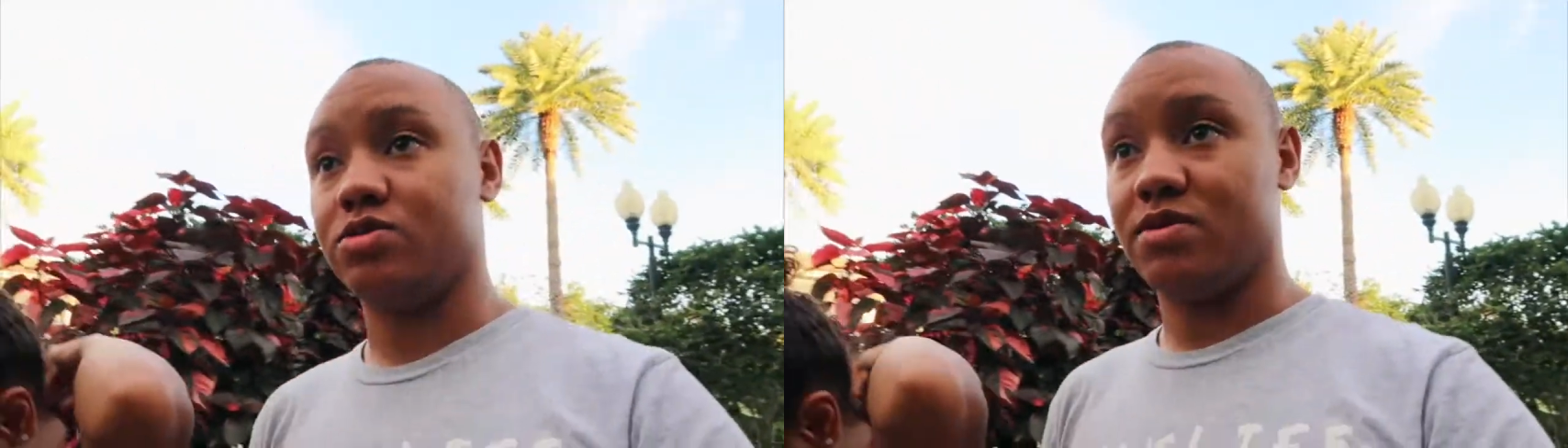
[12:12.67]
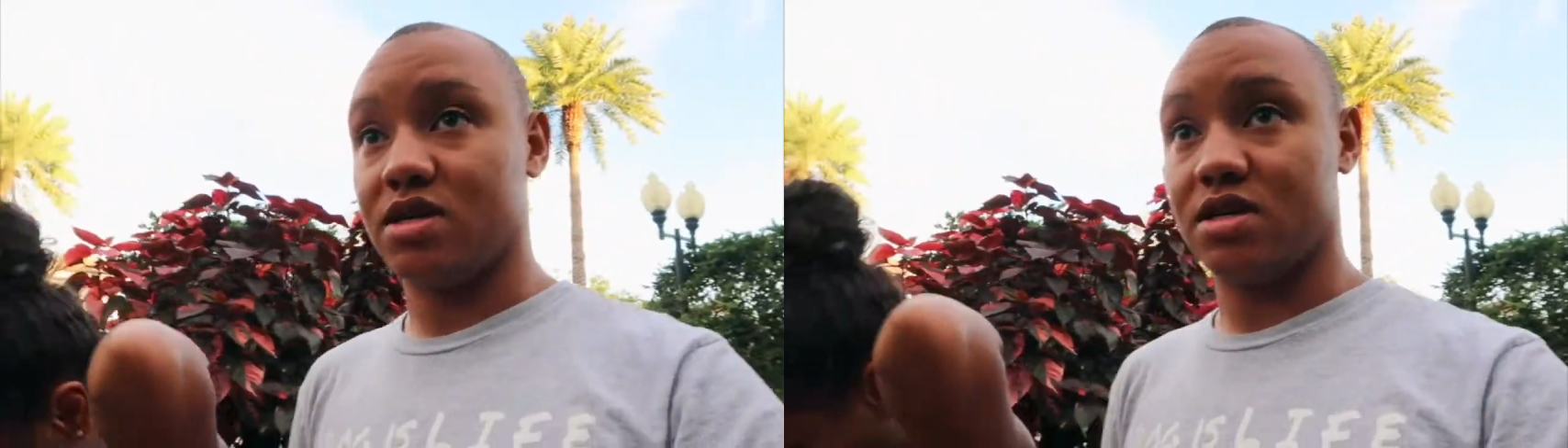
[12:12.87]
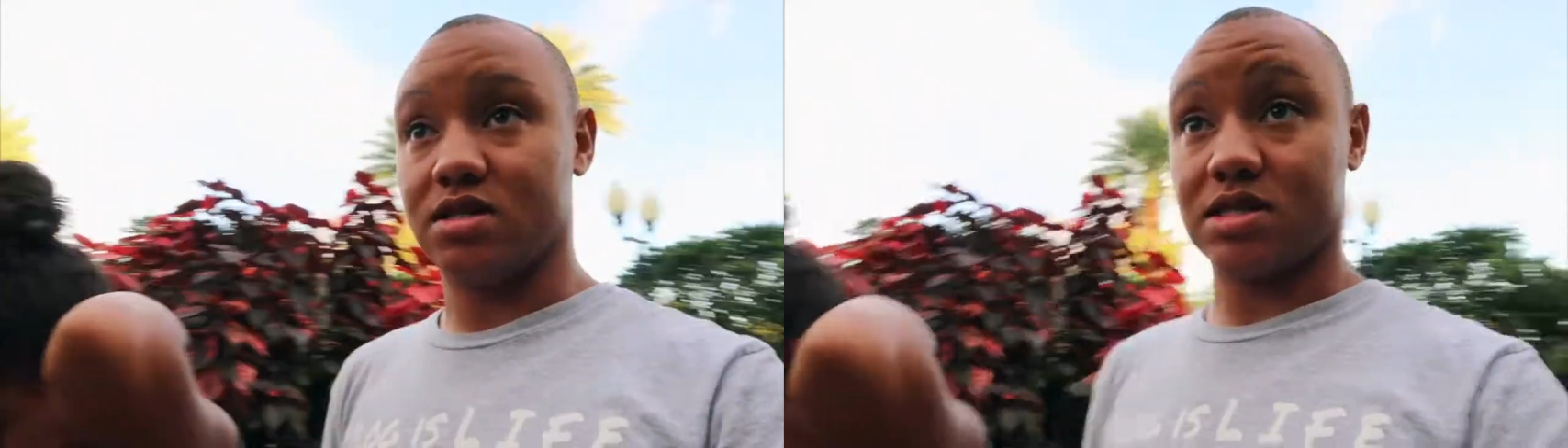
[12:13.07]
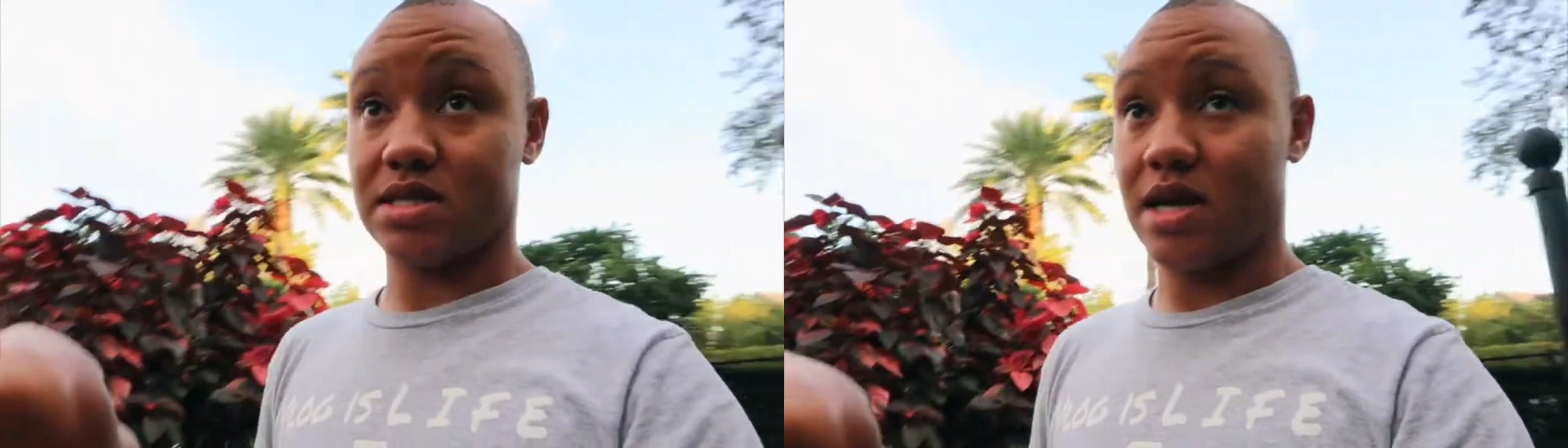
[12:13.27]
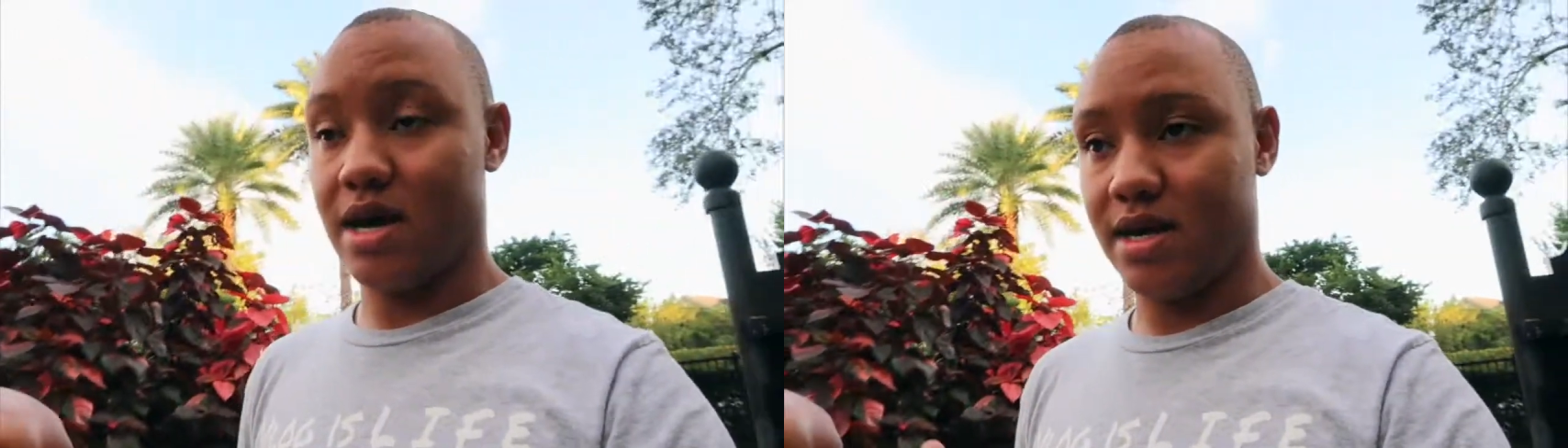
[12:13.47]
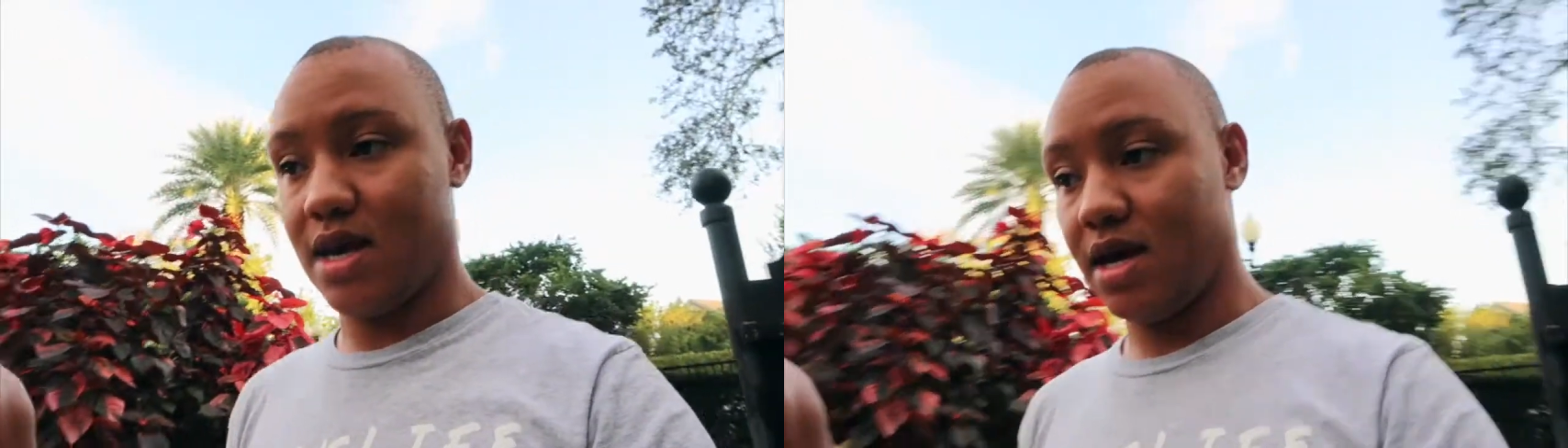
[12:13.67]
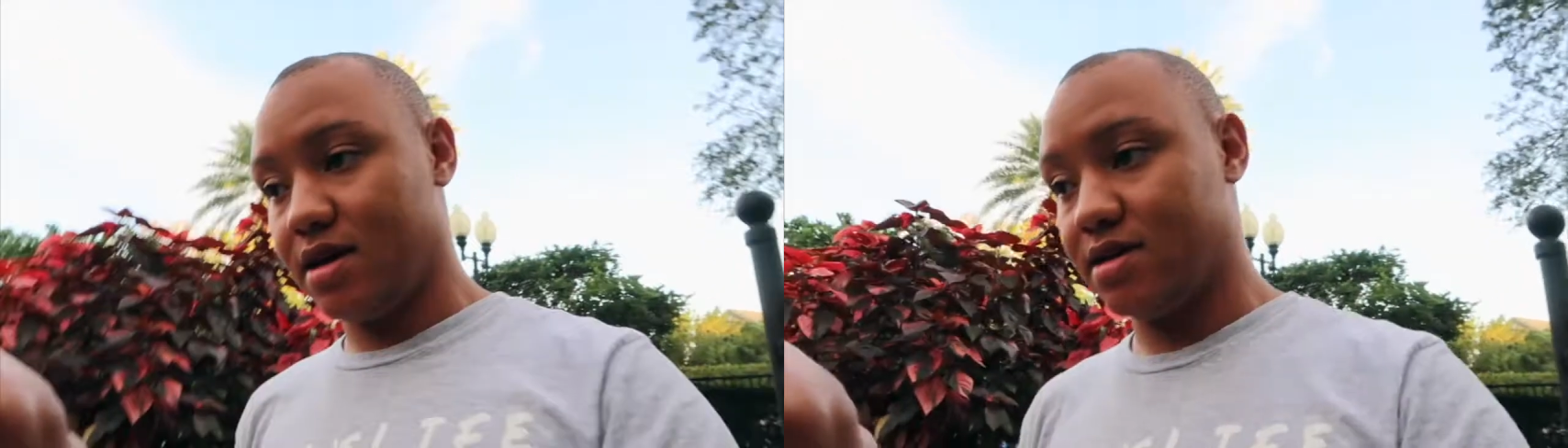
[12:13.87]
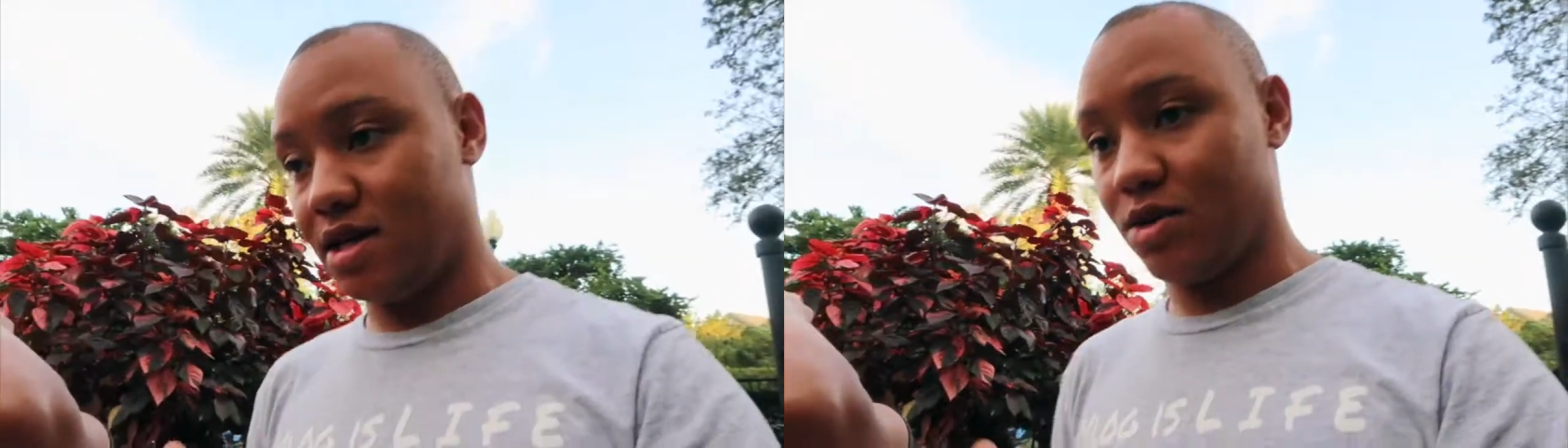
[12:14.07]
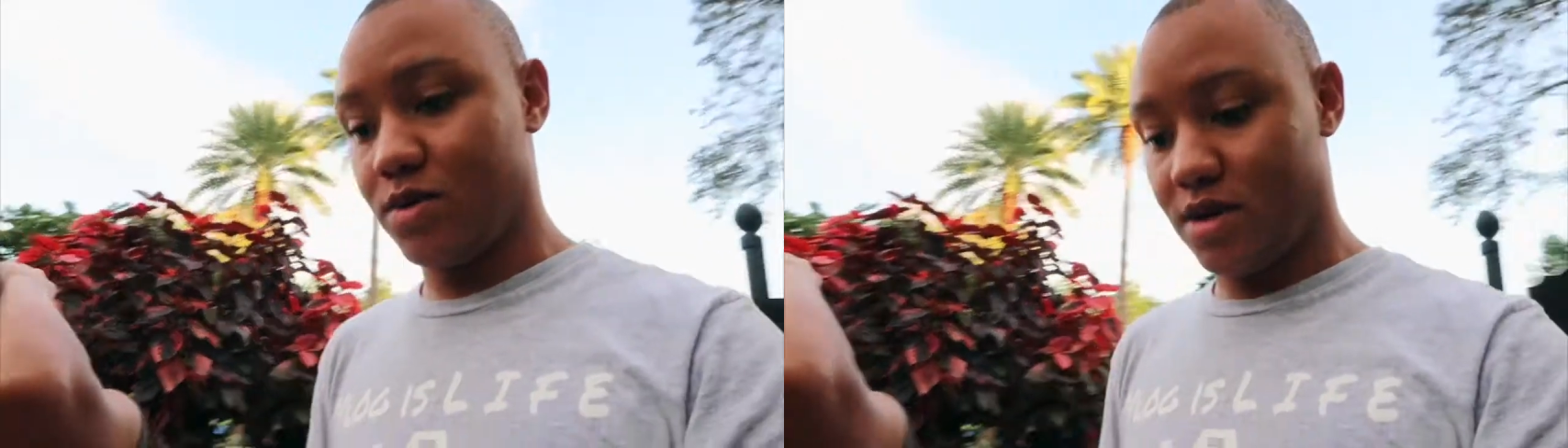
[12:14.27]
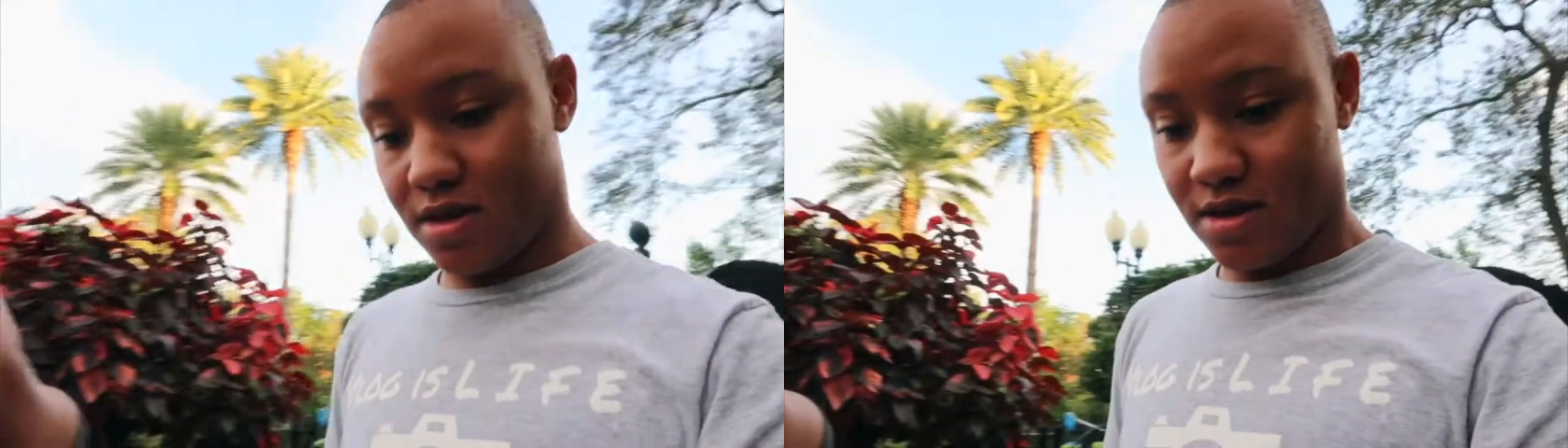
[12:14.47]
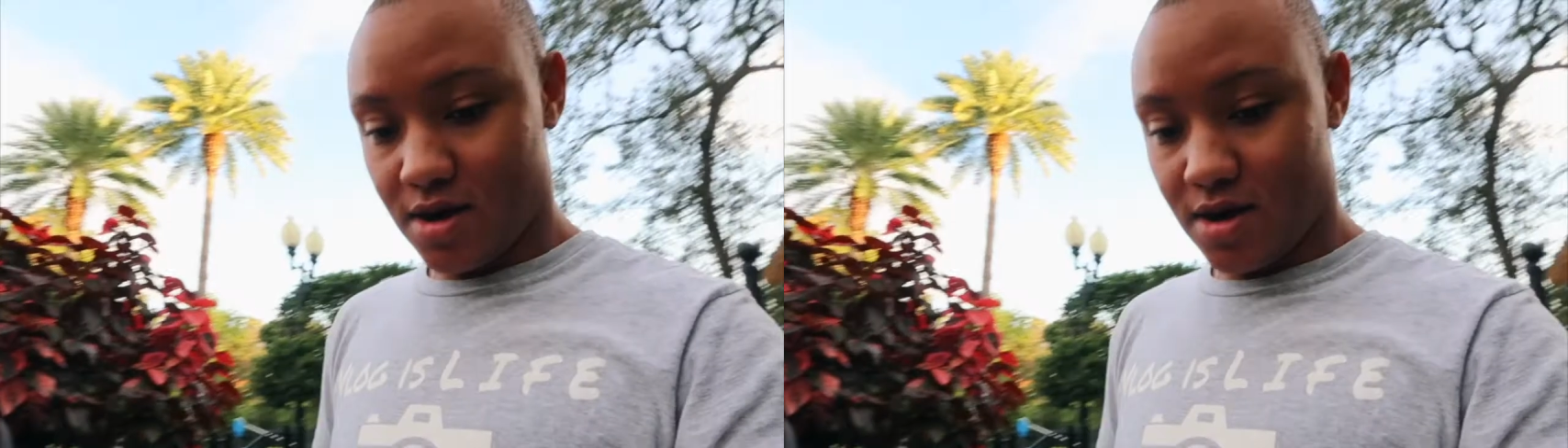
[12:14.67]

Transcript: because I can't deal with